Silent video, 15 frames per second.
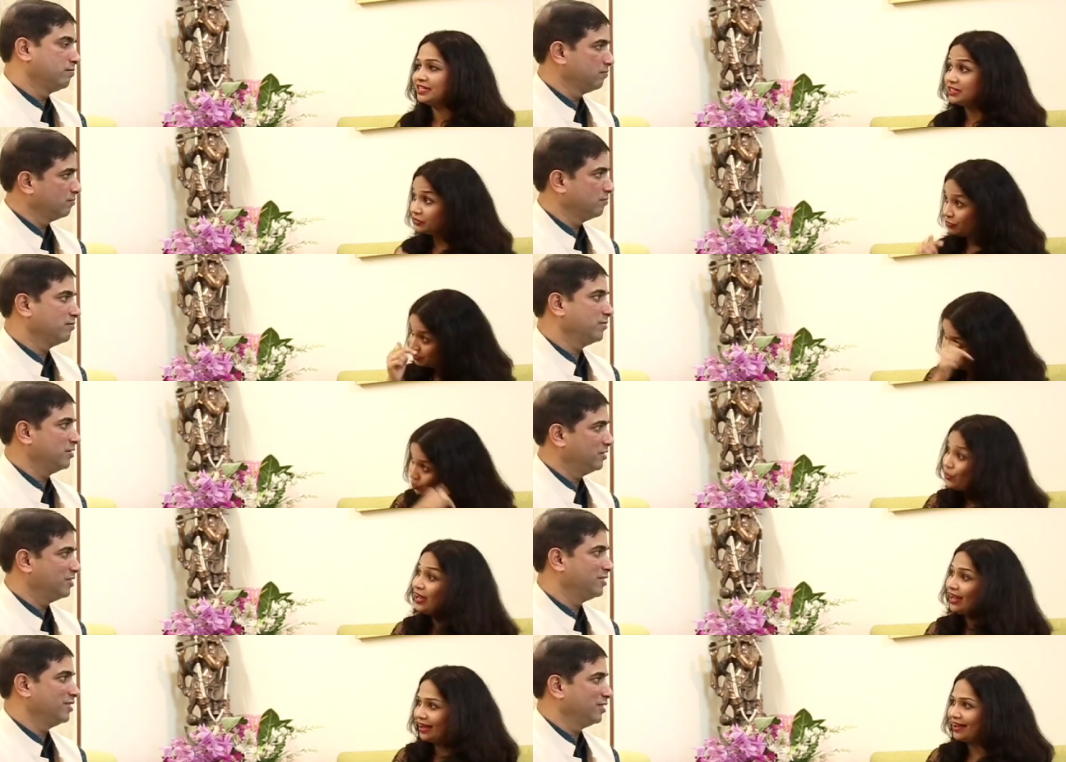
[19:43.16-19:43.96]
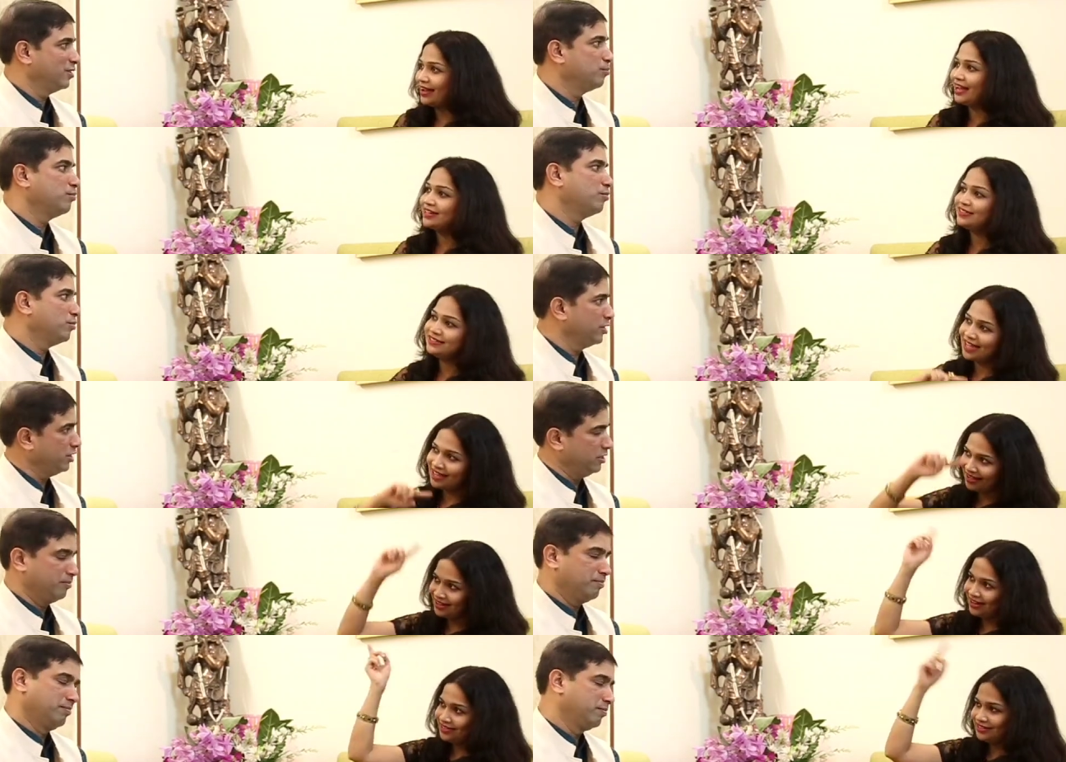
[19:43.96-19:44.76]
Speaker 1: Gandharva, Pune. I had sang
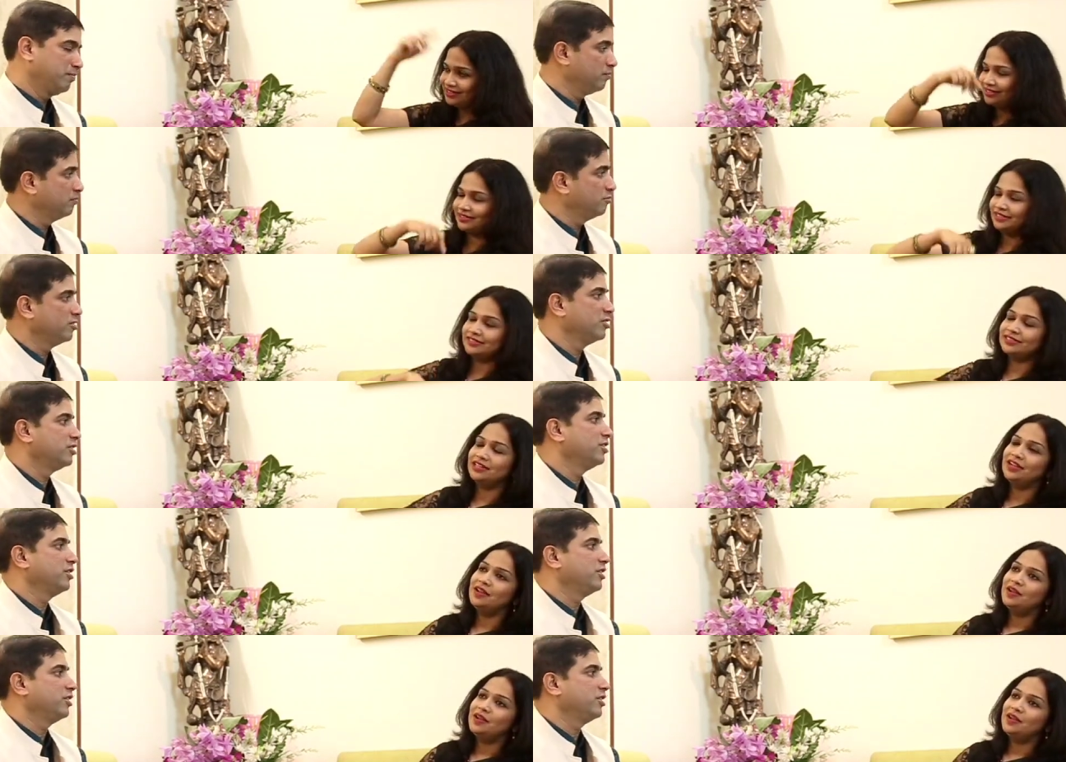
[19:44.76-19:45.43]
yeah. in other cities.